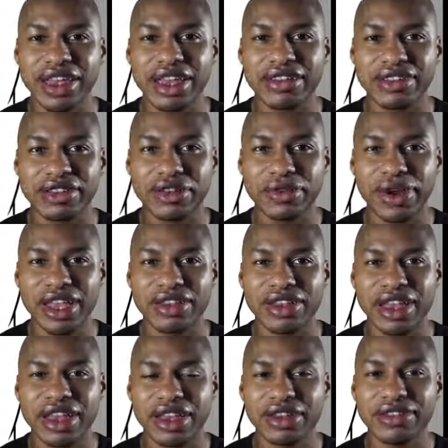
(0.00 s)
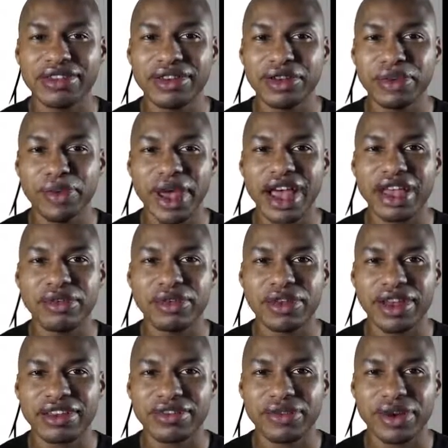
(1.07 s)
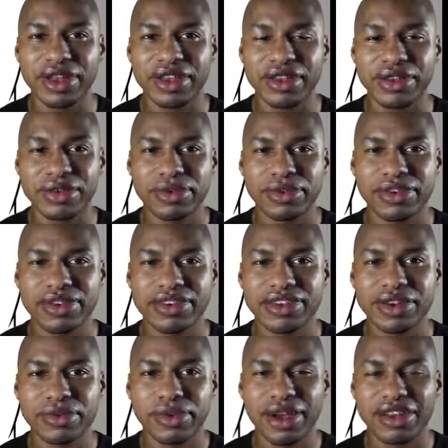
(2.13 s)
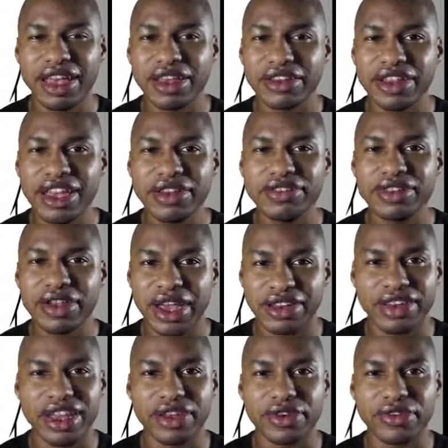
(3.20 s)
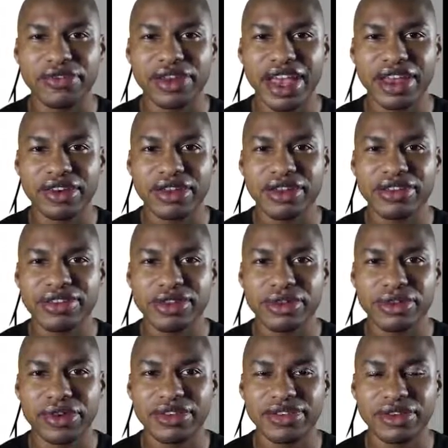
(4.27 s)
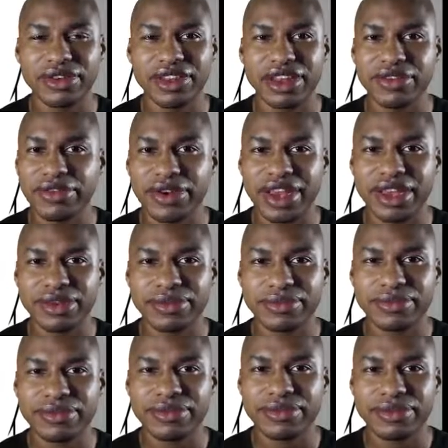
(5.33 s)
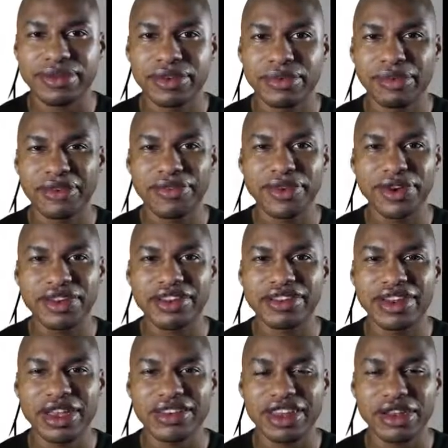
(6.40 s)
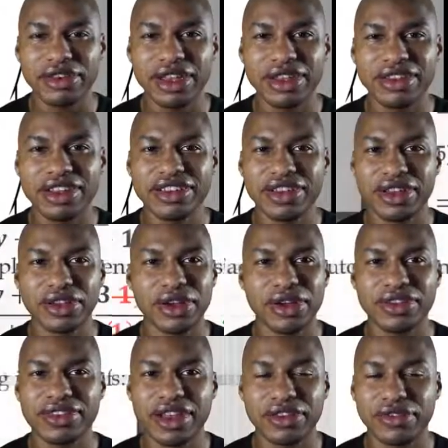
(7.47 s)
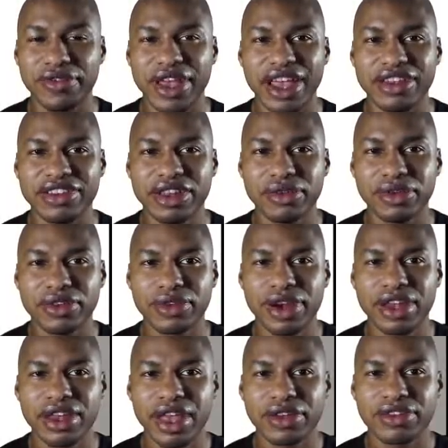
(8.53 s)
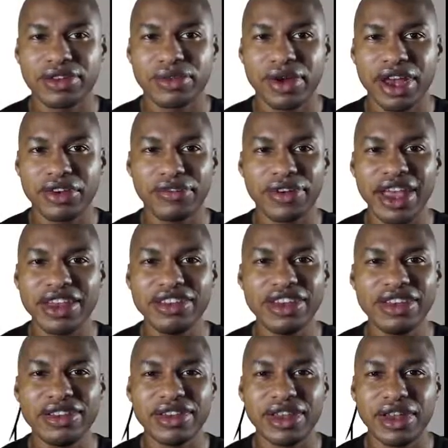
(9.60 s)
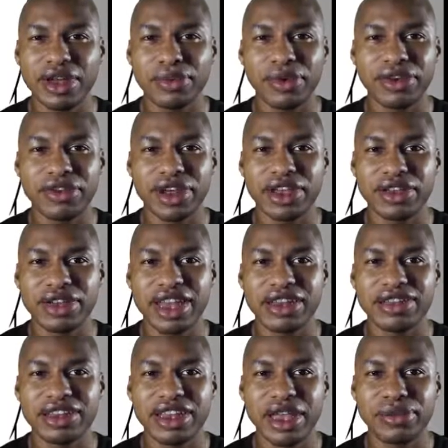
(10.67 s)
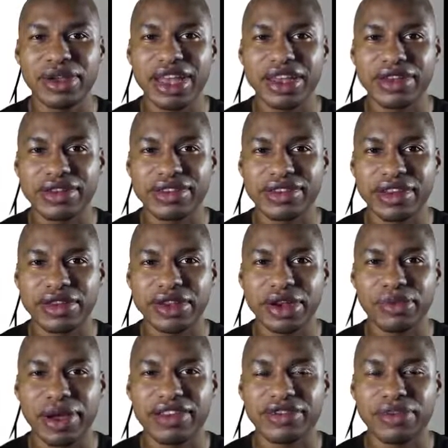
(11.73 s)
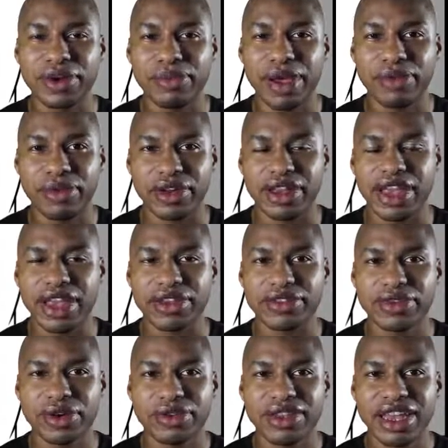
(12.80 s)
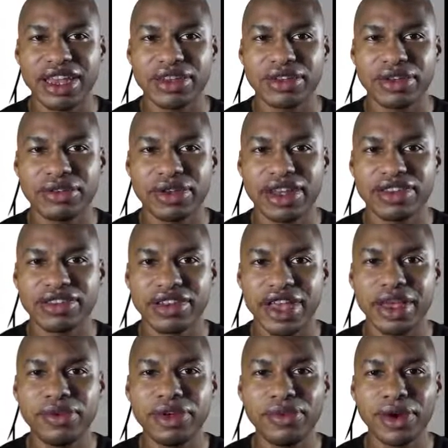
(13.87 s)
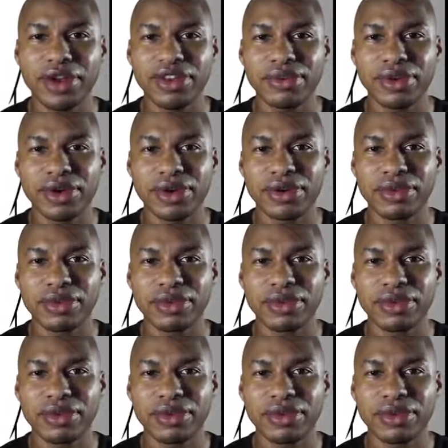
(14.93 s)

as 3 times y plus 1. We then cancel identical factors, resulting 3. Before discussing the addition or subtraction between algebraic fractions with unlike denominators, we must remember how to obtain the least common multiple.